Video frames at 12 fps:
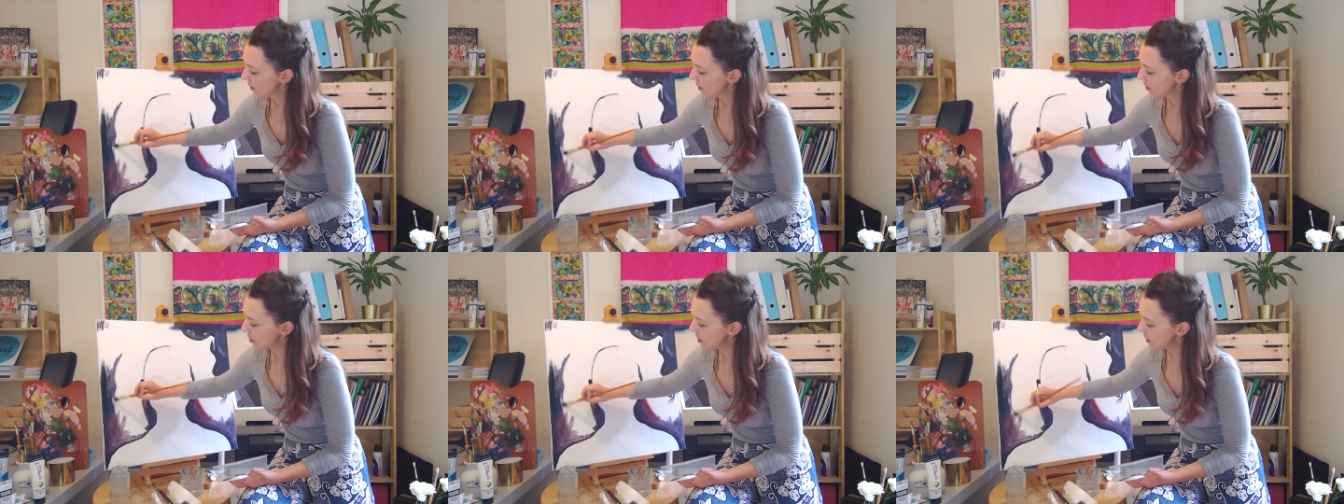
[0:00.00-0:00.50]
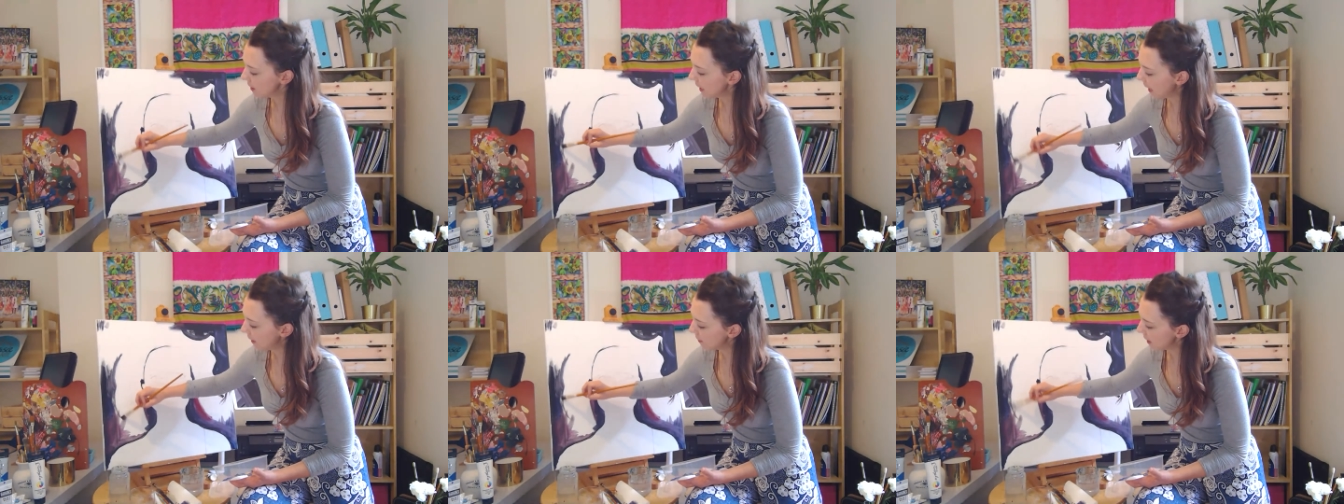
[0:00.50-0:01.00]
just see how
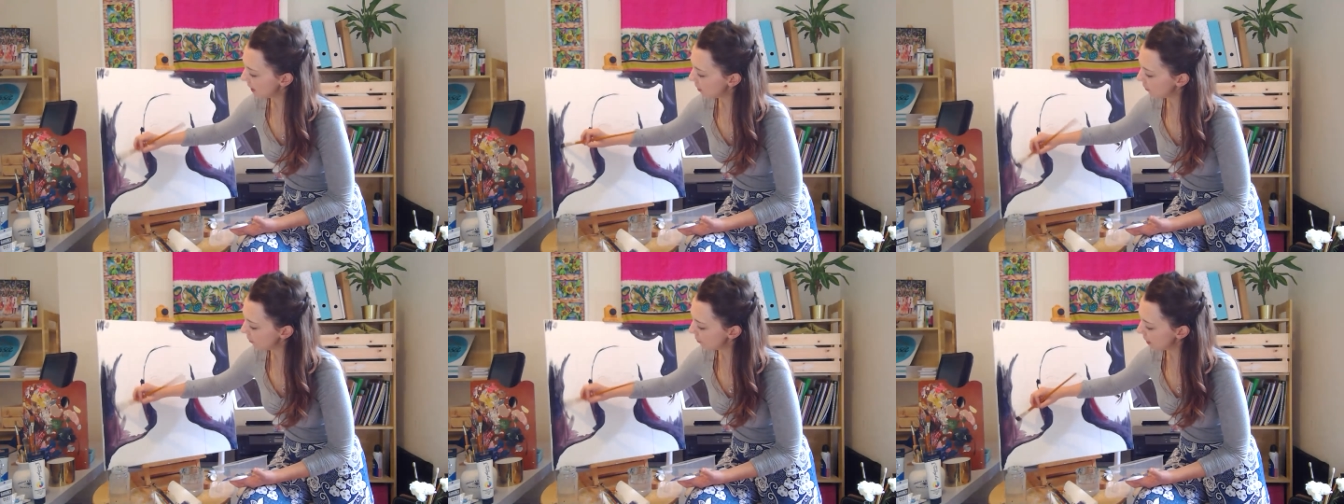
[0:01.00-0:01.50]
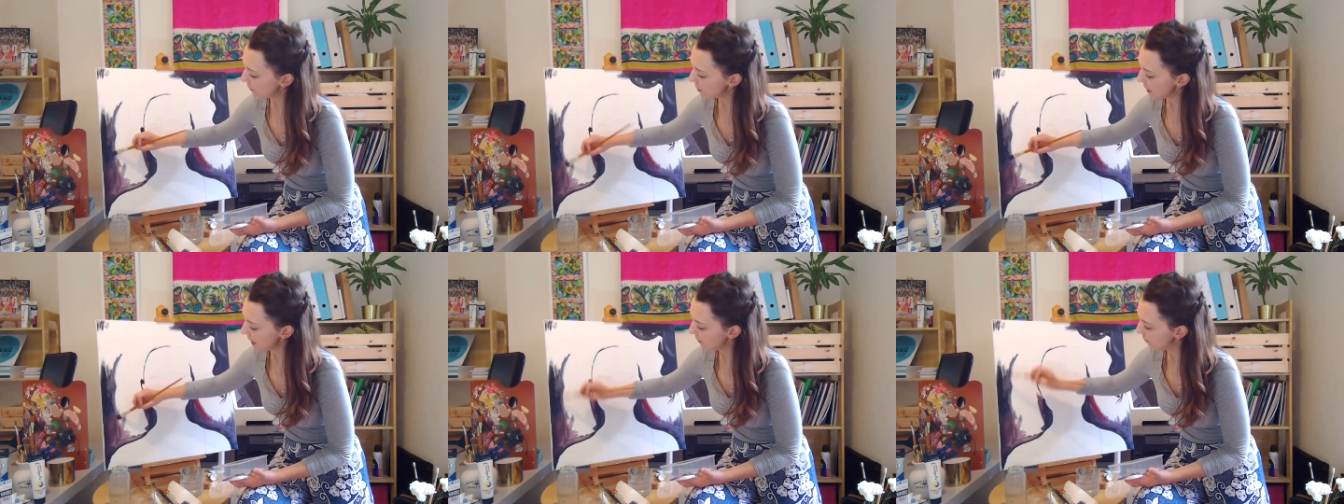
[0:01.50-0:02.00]
I'm getting on throughout the
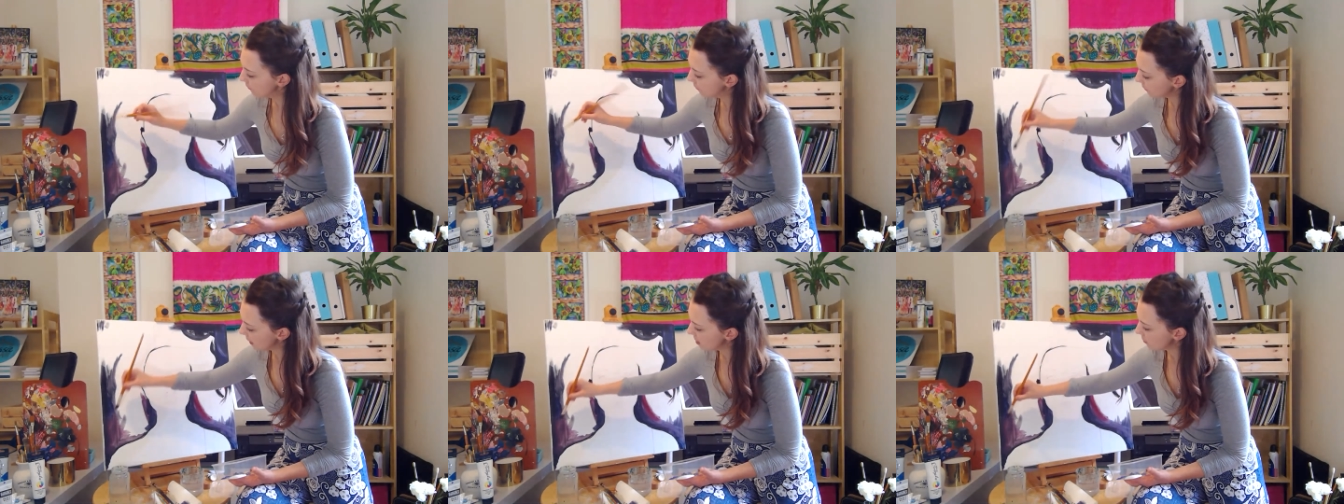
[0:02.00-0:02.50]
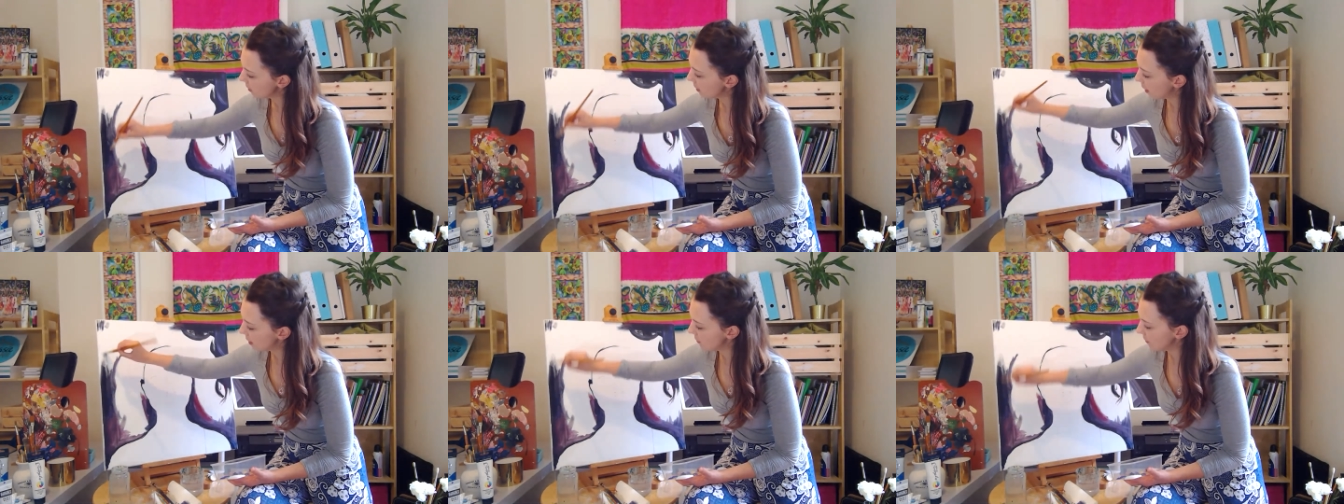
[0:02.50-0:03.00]
day. And it's really
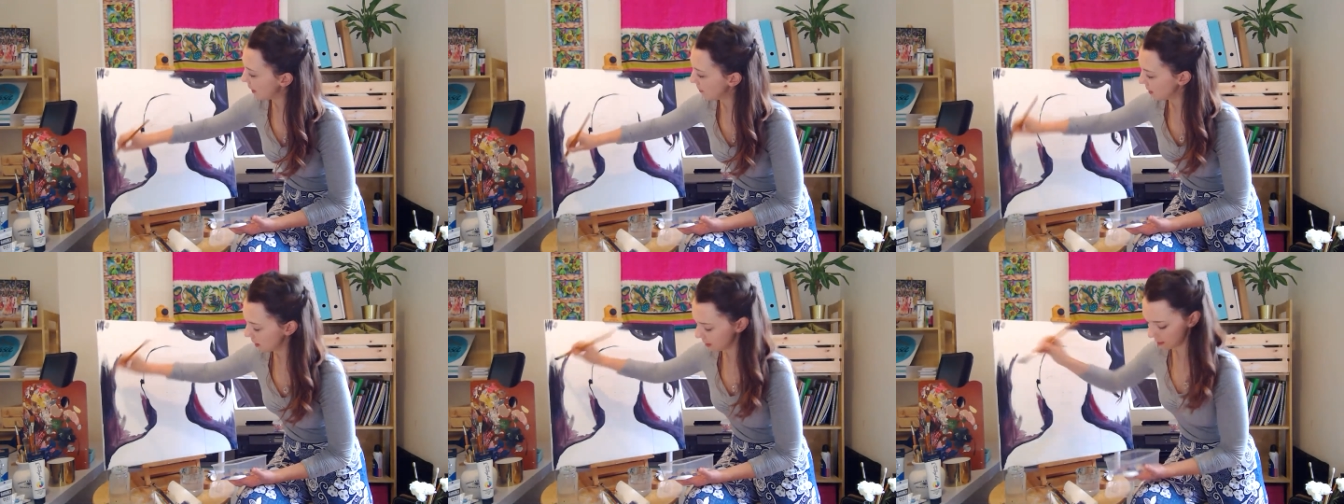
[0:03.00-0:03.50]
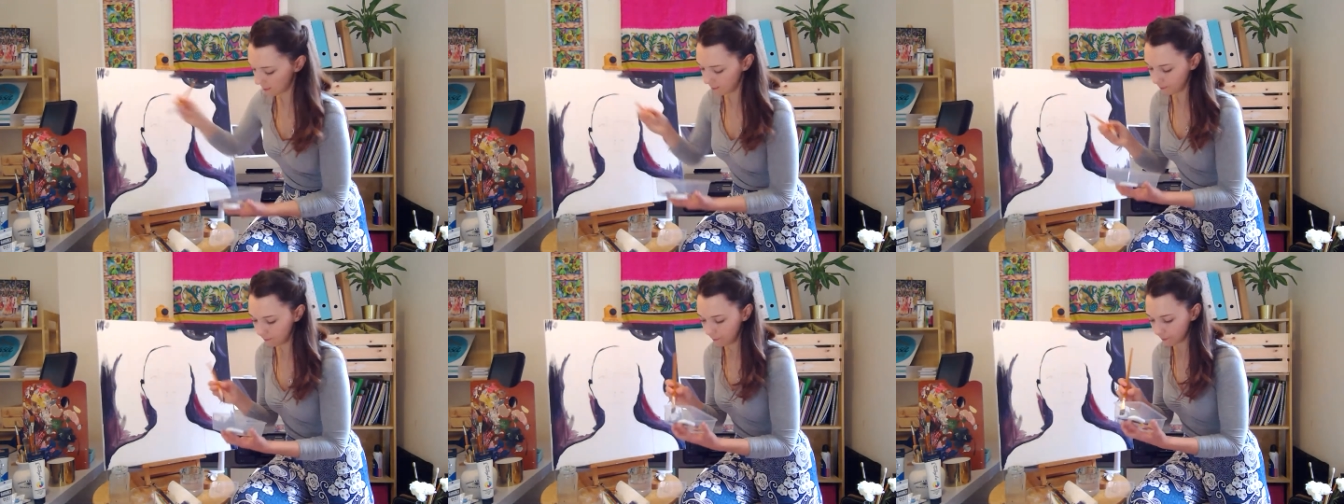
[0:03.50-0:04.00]
nice for them because